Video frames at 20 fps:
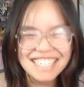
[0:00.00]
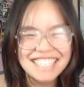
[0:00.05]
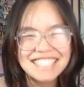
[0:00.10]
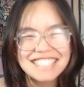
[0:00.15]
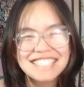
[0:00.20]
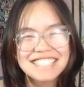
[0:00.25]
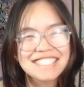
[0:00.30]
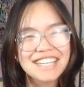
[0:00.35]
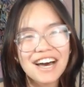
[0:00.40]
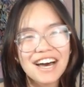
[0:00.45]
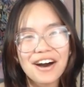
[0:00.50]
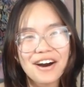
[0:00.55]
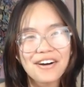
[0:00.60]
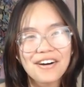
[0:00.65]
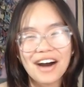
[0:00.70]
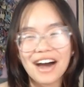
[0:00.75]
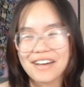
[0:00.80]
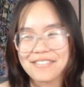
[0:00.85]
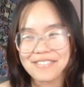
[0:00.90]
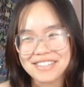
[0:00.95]
So
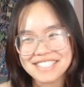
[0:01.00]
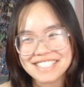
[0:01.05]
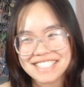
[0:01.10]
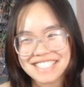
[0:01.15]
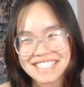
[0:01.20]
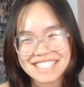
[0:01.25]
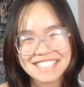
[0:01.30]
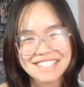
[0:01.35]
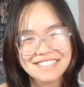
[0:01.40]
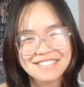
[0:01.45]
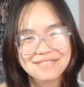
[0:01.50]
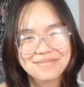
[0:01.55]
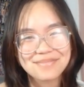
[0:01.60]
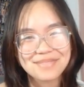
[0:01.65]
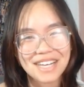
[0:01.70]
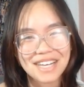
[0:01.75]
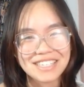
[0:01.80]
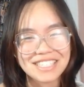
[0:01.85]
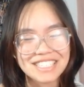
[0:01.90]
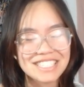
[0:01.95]
I'm Mewtanyy.
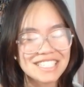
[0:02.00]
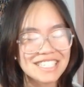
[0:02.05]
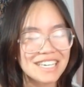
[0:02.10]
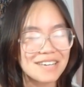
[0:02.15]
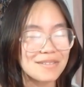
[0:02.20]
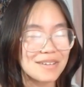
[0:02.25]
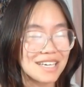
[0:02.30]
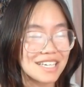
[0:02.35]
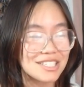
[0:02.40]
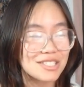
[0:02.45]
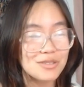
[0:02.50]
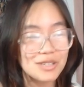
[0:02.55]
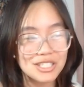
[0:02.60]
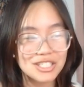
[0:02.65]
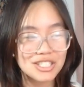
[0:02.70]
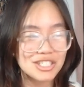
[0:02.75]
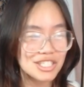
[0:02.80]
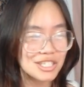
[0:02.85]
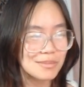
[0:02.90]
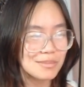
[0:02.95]
I usually am a Twitch
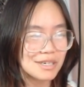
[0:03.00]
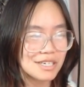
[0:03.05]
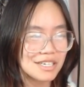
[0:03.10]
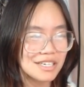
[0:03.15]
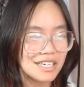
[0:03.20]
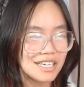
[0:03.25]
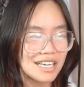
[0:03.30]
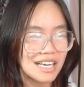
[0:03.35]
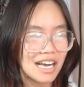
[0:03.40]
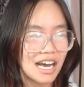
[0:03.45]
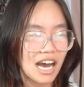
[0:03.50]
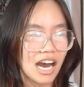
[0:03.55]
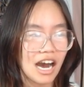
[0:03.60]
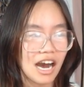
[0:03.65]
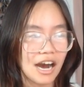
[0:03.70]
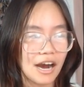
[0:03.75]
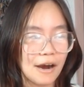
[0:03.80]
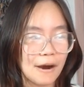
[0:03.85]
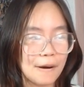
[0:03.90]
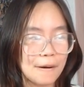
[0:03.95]
streamer.
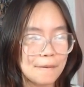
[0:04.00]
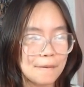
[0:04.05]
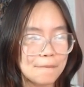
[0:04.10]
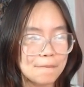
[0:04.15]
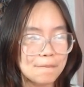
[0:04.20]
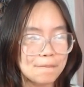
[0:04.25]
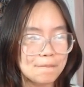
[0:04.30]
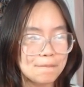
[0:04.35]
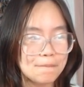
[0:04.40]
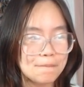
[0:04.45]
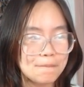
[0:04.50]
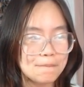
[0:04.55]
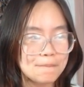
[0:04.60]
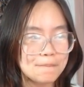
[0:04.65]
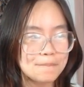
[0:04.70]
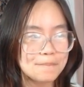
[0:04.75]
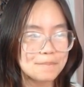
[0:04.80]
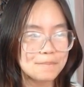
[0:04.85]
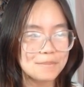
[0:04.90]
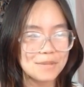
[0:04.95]
But
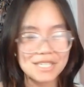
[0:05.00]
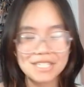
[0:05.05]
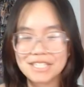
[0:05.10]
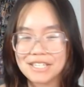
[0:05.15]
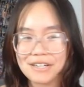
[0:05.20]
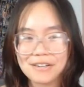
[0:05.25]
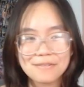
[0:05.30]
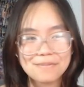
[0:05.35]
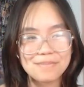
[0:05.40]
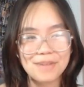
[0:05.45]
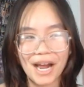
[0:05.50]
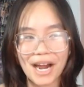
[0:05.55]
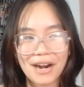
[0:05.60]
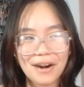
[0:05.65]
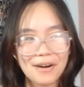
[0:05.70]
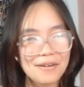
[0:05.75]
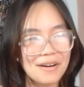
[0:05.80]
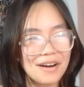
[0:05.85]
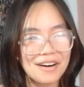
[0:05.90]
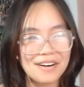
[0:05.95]
you know,
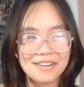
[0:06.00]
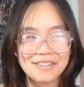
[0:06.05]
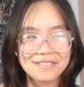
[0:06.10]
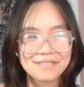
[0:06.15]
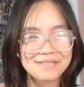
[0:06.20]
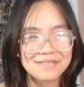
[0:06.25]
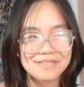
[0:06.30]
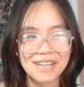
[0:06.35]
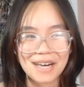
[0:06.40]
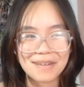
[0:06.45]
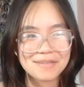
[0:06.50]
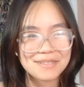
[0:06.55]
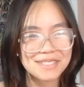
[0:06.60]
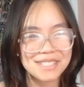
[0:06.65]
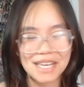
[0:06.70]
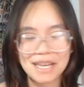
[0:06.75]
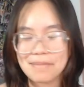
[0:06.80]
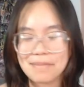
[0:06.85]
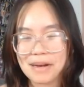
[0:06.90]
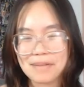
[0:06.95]
IRL, I'm just
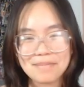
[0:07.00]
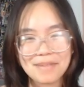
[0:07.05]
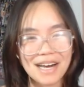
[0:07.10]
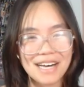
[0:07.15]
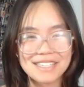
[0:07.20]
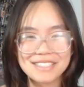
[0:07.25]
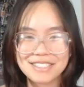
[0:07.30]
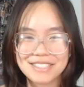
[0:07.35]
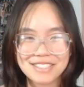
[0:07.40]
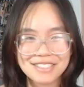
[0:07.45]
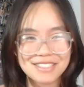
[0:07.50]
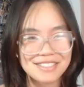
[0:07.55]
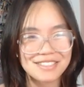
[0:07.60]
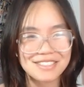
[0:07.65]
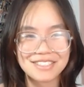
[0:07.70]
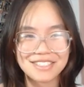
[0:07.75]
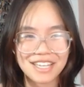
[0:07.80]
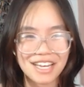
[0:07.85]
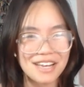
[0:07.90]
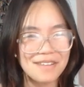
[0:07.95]
getting my masters,
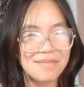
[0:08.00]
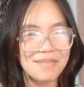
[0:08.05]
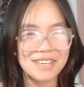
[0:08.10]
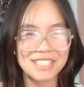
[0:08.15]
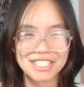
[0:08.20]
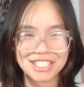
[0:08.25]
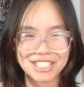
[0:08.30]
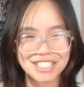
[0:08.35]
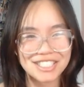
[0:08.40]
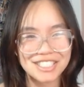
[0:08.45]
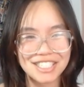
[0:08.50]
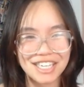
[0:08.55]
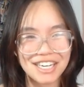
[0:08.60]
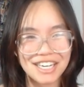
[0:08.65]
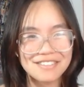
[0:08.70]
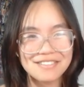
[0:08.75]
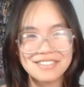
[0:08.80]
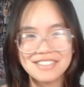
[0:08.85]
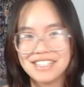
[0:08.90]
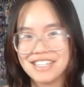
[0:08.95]
just getting my shit
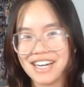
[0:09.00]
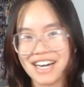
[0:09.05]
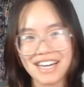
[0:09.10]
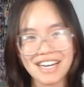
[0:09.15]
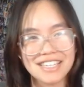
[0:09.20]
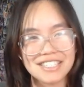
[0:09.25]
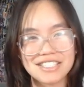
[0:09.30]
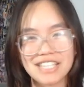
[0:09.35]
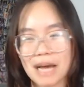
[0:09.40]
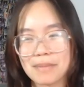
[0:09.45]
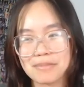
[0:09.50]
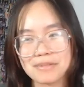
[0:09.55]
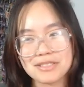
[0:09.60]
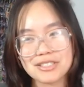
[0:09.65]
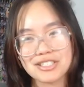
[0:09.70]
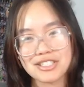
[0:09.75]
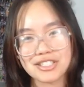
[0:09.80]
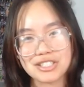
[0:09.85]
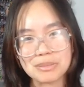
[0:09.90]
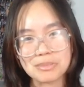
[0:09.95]
done, and I just happen
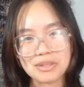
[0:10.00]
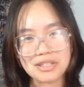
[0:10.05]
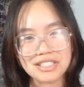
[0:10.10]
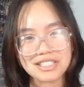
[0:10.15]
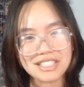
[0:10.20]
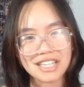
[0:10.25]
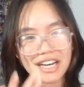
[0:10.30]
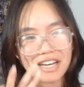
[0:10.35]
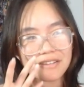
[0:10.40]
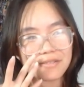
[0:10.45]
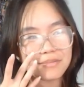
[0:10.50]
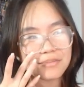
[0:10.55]
to stream on the side.